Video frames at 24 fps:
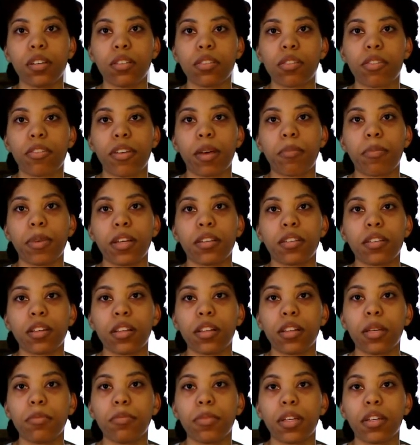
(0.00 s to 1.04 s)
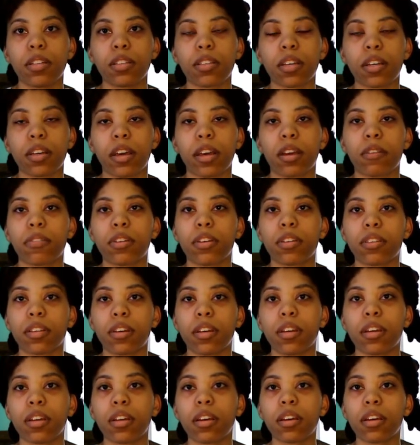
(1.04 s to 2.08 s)
So that basically means like
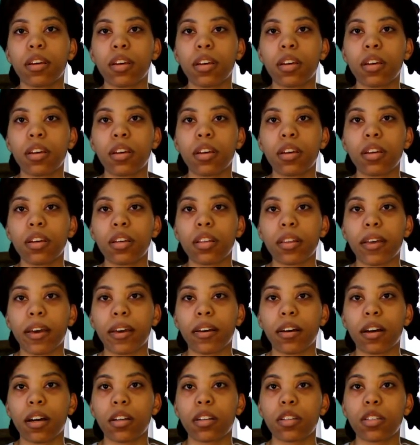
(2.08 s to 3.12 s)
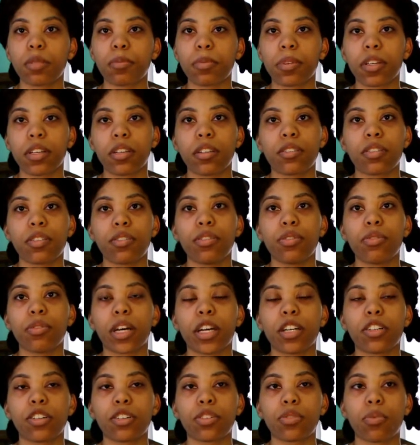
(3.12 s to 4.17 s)
everything that God has placed in you, I
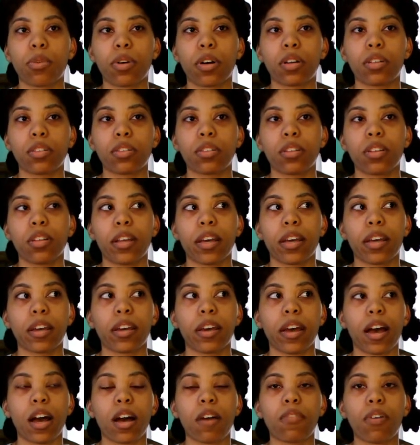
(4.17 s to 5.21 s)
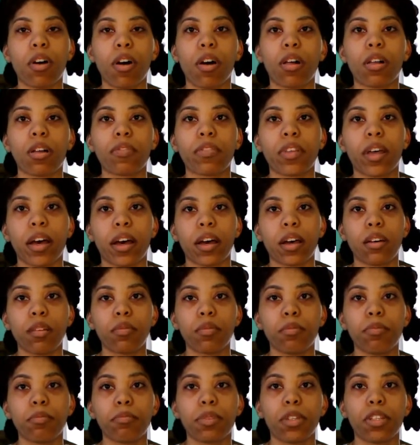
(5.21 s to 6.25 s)
just want to like have all of that
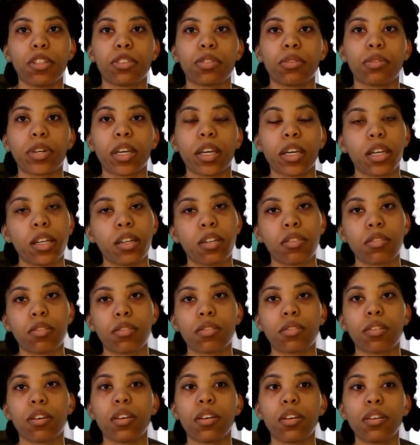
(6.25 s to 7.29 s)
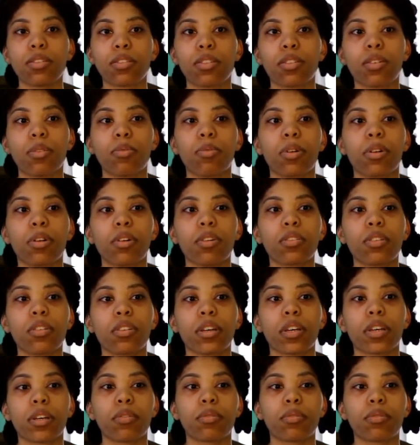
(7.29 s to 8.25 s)
be showcased to the world and